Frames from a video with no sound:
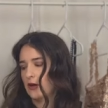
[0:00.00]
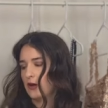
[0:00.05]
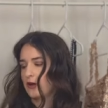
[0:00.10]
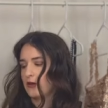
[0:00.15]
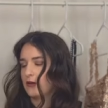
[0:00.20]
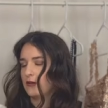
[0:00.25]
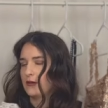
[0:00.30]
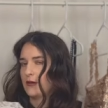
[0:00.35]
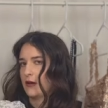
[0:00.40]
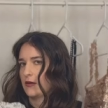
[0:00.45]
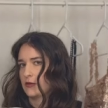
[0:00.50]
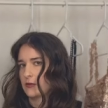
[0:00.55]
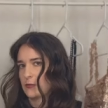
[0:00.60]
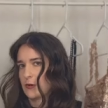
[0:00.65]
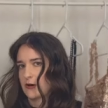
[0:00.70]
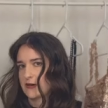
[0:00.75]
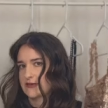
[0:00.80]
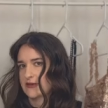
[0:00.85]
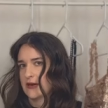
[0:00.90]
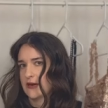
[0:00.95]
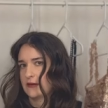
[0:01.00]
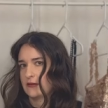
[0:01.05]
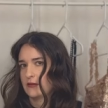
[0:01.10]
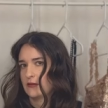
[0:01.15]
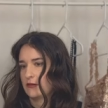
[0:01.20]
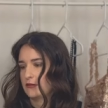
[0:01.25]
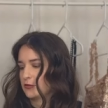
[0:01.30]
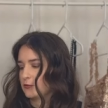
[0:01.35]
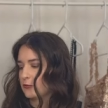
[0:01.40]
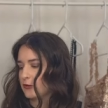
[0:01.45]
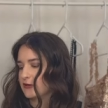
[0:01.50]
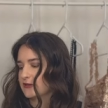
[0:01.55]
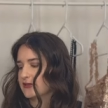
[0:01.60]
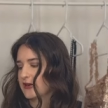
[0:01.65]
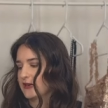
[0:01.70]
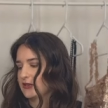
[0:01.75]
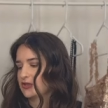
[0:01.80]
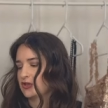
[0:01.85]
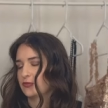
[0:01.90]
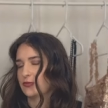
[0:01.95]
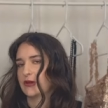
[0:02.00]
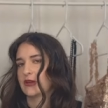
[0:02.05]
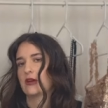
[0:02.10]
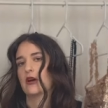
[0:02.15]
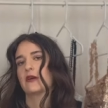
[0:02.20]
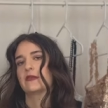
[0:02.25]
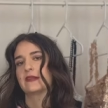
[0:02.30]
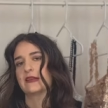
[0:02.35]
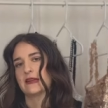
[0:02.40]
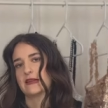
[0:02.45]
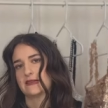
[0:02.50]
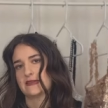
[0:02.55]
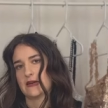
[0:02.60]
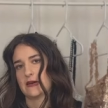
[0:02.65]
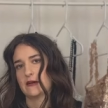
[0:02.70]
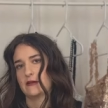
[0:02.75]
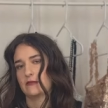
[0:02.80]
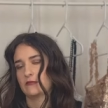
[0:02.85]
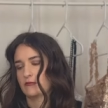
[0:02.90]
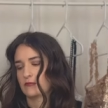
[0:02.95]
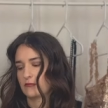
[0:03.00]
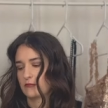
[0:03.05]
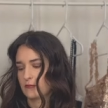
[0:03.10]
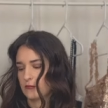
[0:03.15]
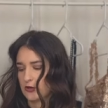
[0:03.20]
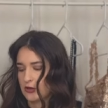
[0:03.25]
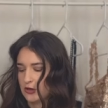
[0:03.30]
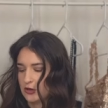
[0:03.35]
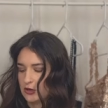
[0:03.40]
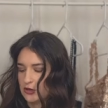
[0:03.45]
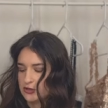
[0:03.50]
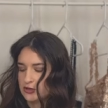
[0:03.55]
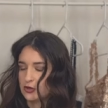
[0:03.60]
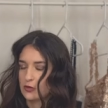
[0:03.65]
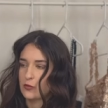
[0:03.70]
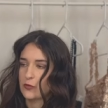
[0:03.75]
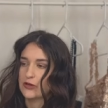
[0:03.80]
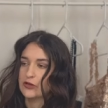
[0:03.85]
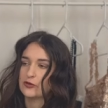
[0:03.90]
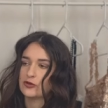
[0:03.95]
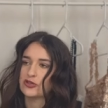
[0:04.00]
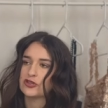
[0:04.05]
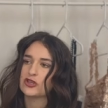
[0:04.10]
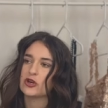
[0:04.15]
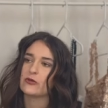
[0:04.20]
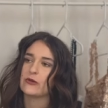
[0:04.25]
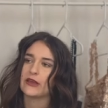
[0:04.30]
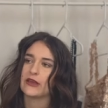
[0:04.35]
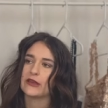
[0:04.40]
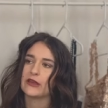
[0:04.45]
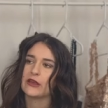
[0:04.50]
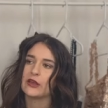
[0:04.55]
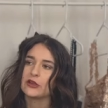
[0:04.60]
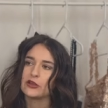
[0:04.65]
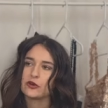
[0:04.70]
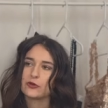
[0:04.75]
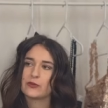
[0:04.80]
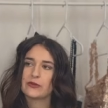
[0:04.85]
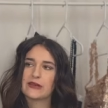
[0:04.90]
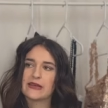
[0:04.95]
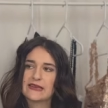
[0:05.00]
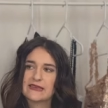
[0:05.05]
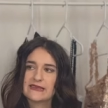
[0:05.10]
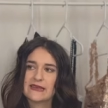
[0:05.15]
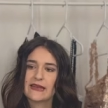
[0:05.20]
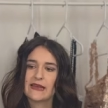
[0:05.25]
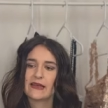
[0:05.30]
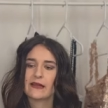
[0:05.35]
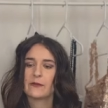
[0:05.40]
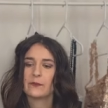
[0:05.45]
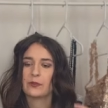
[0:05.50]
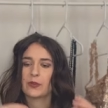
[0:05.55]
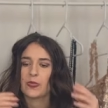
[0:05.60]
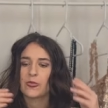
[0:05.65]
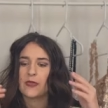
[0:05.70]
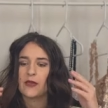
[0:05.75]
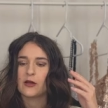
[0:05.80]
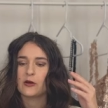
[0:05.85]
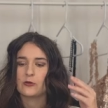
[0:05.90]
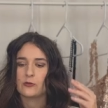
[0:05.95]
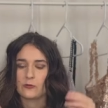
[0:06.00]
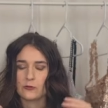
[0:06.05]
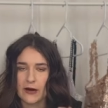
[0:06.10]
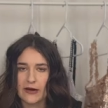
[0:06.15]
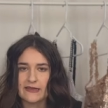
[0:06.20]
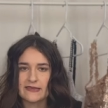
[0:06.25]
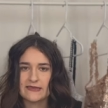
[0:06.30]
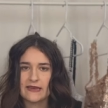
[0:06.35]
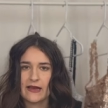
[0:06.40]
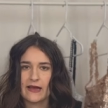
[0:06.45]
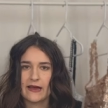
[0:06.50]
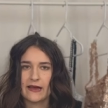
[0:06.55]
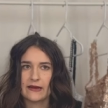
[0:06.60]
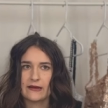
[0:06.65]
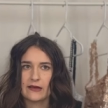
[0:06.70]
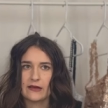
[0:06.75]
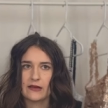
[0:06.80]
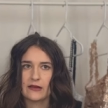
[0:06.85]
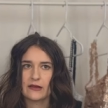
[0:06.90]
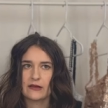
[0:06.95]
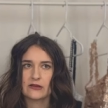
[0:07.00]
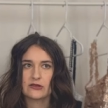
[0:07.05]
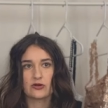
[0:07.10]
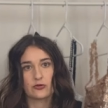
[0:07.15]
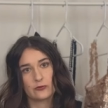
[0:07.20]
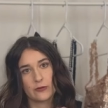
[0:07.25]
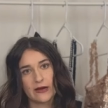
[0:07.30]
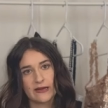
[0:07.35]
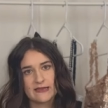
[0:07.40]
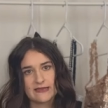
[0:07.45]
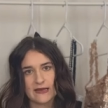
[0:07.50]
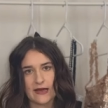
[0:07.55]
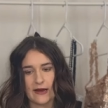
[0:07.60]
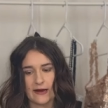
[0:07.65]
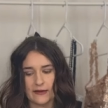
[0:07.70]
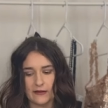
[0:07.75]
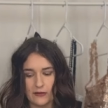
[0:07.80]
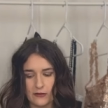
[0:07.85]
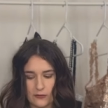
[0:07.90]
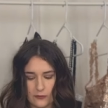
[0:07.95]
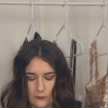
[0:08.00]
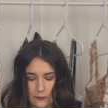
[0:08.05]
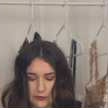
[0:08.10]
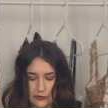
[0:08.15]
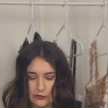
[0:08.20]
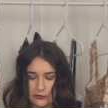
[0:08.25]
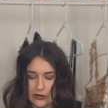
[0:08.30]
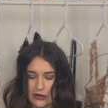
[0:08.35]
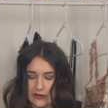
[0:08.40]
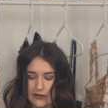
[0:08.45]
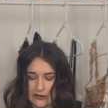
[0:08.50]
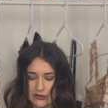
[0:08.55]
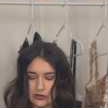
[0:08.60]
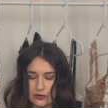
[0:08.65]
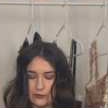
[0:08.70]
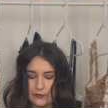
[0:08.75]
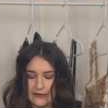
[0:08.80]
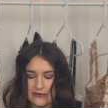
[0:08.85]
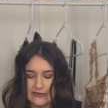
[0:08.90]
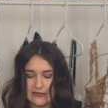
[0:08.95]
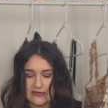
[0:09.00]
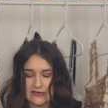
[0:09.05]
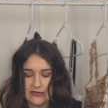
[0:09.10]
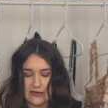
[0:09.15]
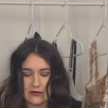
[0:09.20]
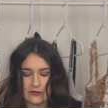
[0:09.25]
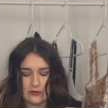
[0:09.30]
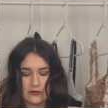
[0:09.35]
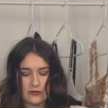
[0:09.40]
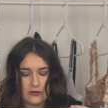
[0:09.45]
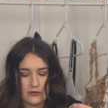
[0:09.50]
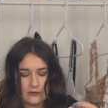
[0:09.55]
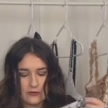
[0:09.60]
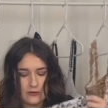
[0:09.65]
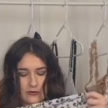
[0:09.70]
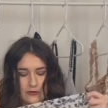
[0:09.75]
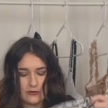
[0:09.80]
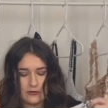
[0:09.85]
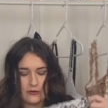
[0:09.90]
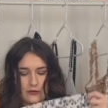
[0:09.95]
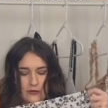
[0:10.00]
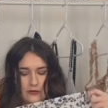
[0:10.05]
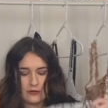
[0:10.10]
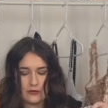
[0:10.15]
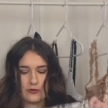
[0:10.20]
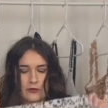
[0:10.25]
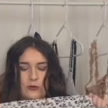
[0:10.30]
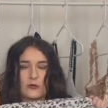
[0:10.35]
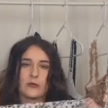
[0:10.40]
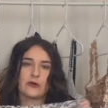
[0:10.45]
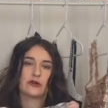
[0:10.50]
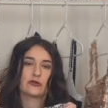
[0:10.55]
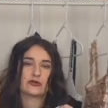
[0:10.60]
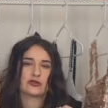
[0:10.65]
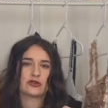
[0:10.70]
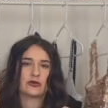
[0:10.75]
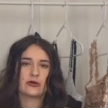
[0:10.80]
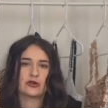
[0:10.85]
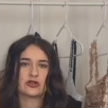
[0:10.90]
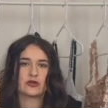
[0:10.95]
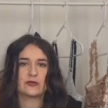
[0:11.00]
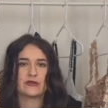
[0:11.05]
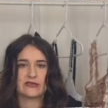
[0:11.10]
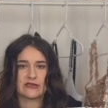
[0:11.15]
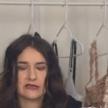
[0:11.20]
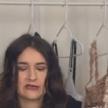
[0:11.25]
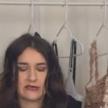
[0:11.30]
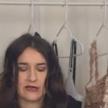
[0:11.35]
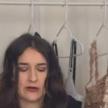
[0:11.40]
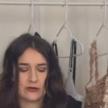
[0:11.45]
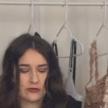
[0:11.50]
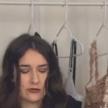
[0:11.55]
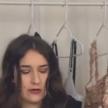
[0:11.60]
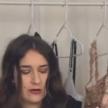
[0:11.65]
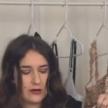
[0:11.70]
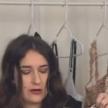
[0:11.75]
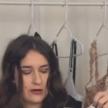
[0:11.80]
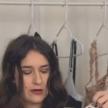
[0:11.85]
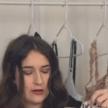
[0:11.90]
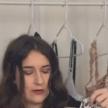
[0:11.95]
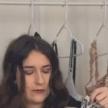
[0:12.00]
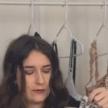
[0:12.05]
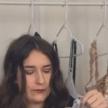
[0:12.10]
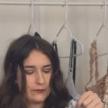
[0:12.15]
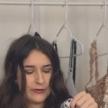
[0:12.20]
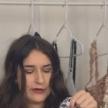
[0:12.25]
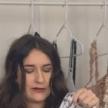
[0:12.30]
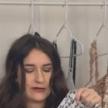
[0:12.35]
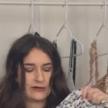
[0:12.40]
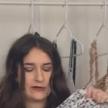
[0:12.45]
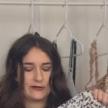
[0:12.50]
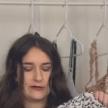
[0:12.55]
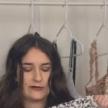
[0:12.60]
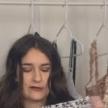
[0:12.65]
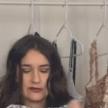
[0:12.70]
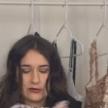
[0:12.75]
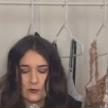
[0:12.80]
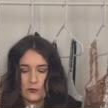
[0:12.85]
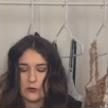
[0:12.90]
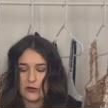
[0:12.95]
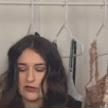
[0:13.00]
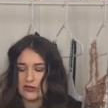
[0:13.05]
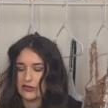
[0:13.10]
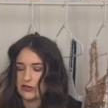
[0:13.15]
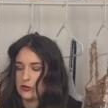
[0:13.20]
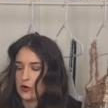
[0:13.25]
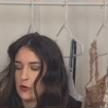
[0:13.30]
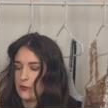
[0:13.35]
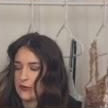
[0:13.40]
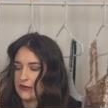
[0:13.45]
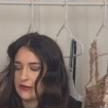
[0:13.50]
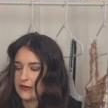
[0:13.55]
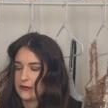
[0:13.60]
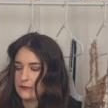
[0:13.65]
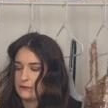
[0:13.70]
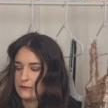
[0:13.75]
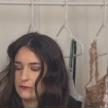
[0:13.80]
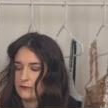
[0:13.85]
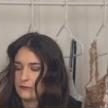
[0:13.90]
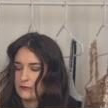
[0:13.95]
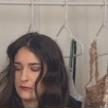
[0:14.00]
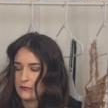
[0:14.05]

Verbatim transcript: not the wrong side. The wrong side should be on the inside. So when you're sewing, you're placing right side to right side when you're cutting two pieces together, or when you're sewing two pieces together, because once you open them,